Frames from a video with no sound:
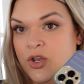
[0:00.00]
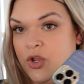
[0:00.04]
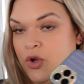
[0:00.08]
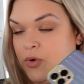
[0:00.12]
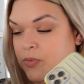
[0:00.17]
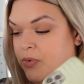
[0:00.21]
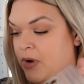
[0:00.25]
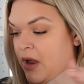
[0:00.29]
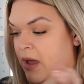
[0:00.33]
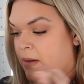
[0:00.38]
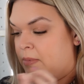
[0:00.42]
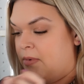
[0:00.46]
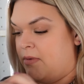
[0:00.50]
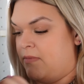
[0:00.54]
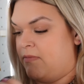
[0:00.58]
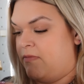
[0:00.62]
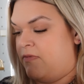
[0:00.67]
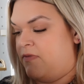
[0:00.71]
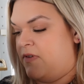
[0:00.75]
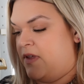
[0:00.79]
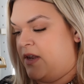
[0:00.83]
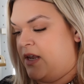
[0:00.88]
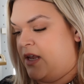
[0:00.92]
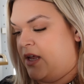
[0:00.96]
no problem
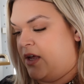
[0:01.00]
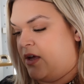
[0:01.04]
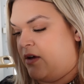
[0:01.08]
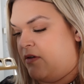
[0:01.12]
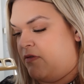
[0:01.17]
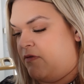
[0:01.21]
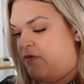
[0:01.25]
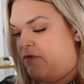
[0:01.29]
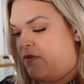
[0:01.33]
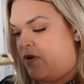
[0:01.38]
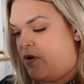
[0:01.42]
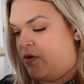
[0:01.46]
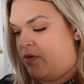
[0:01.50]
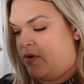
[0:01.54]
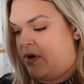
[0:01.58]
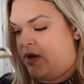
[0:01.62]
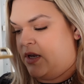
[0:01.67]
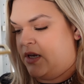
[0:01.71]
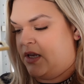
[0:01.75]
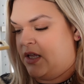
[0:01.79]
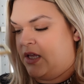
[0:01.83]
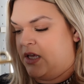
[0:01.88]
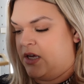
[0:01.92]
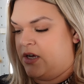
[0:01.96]
fitting a phone
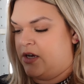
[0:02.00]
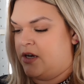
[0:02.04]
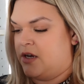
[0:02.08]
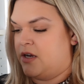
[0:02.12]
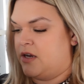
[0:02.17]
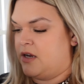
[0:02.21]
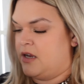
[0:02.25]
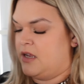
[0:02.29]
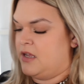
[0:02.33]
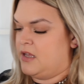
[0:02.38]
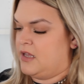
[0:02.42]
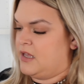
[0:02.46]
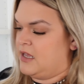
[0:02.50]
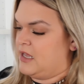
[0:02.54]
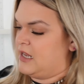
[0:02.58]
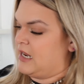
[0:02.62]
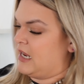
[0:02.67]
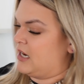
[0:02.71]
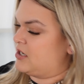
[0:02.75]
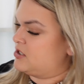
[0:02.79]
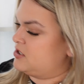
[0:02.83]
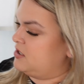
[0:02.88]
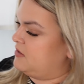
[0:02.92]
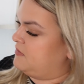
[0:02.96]
in here. It
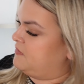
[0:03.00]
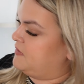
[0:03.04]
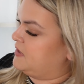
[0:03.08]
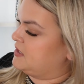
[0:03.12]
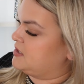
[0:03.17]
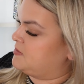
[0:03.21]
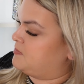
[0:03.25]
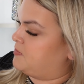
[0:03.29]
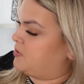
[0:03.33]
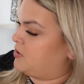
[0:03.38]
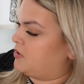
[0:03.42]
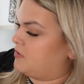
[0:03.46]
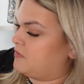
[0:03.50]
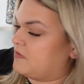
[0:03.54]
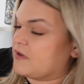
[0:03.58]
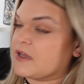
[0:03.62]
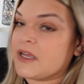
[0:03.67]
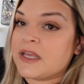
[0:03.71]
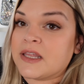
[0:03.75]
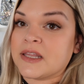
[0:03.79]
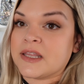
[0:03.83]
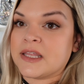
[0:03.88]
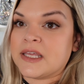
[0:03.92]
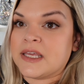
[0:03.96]
actually fits
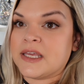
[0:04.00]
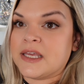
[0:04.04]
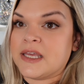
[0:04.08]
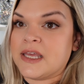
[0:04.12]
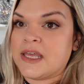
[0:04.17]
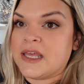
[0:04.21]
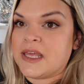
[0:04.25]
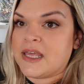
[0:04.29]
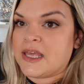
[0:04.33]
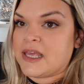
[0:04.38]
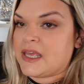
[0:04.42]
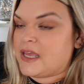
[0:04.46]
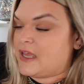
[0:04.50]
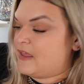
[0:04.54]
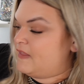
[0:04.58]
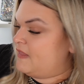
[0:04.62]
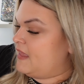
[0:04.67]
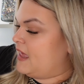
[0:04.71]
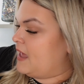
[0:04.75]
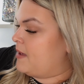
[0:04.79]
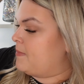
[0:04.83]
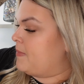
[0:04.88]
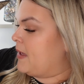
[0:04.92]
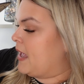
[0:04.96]
perfectly in
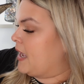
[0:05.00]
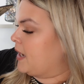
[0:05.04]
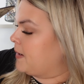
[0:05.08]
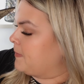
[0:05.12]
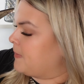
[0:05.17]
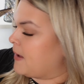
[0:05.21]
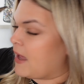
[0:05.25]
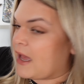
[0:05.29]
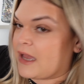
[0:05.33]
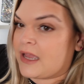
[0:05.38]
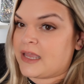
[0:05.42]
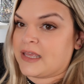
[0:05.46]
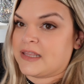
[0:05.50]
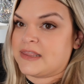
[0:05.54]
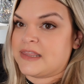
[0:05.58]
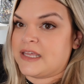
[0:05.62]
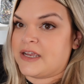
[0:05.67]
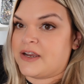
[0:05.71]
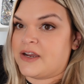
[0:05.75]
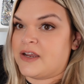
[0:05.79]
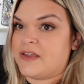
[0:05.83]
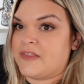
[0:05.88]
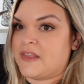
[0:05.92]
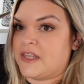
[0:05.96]
that back pocket
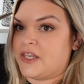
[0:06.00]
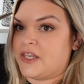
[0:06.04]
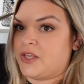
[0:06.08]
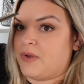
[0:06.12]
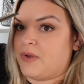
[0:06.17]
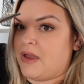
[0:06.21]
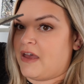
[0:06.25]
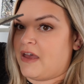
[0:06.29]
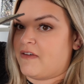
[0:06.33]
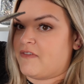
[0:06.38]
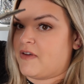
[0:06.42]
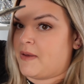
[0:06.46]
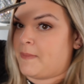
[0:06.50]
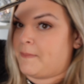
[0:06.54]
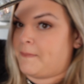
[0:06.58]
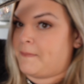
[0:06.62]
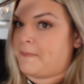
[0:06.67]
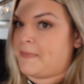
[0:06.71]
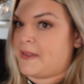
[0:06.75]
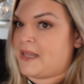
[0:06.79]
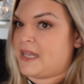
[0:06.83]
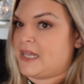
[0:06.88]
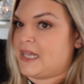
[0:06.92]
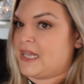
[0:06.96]
there. And then you have
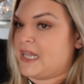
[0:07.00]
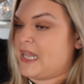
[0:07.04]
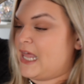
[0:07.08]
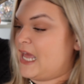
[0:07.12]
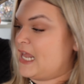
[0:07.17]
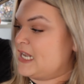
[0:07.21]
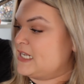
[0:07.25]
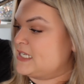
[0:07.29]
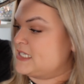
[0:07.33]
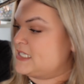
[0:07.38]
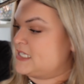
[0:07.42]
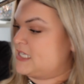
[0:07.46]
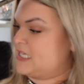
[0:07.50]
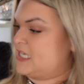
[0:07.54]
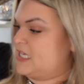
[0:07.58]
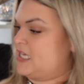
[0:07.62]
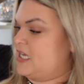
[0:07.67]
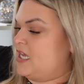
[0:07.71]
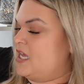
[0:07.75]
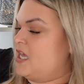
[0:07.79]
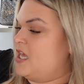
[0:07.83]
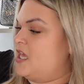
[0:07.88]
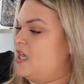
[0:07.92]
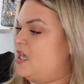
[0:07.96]

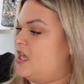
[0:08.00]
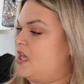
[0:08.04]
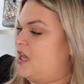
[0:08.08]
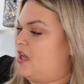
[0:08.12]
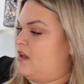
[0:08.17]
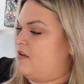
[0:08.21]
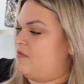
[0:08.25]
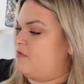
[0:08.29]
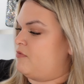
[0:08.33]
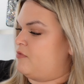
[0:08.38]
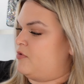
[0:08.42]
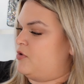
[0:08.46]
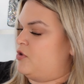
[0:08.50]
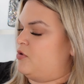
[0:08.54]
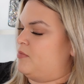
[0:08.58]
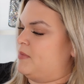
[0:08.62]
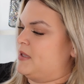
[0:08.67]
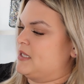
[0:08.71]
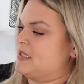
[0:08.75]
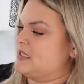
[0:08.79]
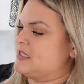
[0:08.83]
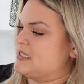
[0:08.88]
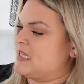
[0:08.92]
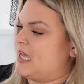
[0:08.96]
plenty of room
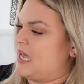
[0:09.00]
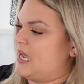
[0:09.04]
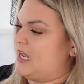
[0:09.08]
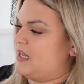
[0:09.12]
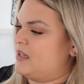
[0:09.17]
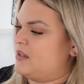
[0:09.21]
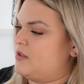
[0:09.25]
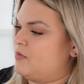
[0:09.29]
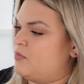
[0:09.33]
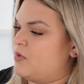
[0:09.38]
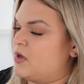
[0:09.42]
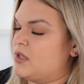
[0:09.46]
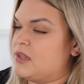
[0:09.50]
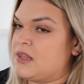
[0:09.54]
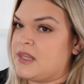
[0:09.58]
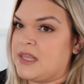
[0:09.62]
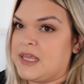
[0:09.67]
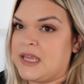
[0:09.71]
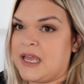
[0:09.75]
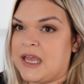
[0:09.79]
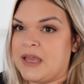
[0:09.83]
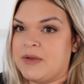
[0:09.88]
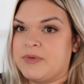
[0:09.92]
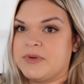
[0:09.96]
inside. The one
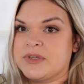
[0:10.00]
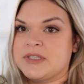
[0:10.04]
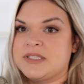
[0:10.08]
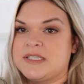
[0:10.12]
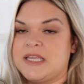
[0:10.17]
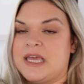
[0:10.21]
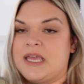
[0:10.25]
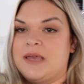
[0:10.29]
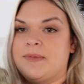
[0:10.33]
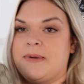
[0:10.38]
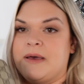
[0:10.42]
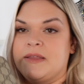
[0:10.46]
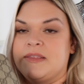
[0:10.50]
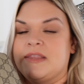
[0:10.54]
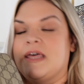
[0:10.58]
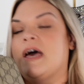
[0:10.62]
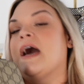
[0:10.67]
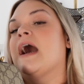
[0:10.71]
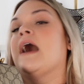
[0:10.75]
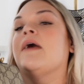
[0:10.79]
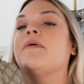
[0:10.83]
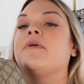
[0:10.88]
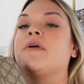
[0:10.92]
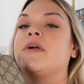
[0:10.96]
thing I will say about the
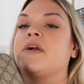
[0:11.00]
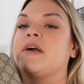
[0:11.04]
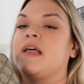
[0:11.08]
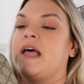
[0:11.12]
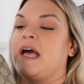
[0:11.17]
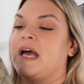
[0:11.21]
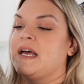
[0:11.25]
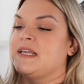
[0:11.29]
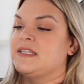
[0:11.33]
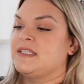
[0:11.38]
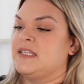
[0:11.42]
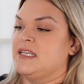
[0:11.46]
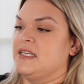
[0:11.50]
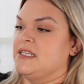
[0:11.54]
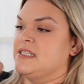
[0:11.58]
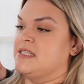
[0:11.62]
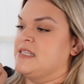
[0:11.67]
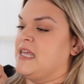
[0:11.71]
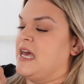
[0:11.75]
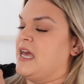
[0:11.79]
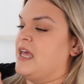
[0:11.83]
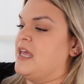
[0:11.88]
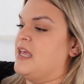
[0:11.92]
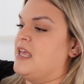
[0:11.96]
Hourglass is
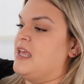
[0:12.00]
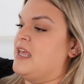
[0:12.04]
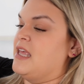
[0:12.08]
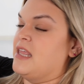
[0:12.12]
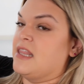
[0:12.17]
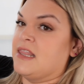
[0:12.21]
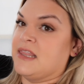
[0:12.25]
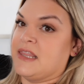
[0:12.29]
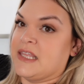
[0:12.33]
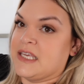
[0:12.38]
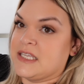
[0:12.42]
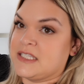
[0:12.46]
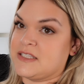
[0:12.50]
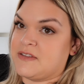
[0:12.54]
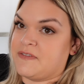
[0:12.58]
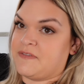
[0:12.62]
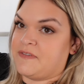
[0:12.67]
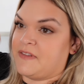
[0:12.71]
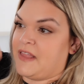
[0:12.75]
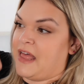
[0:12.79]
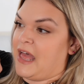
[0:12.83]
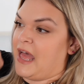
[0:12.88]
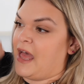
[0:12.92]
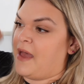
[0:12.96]
that this
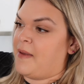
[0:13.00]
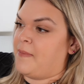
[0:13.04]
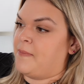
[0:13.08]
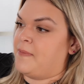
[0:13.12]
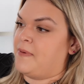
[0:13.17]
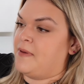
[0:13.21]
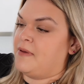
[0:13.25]
flap,